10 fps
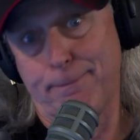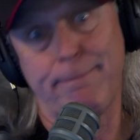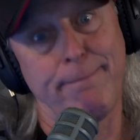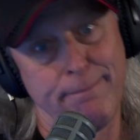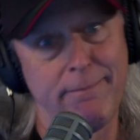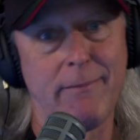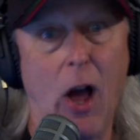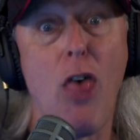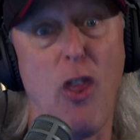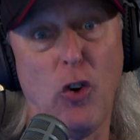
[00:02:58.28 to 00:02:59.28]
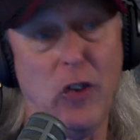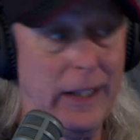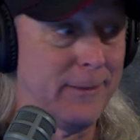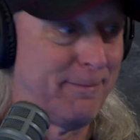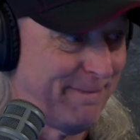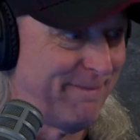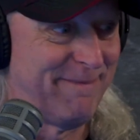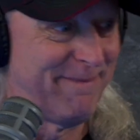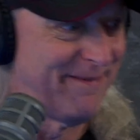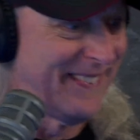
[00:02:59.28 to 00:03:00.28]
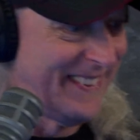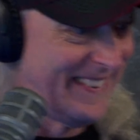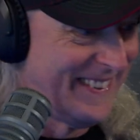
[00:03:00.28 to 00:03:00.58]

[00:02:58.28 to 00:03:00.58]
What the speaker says: I'm gonna save the most interesting one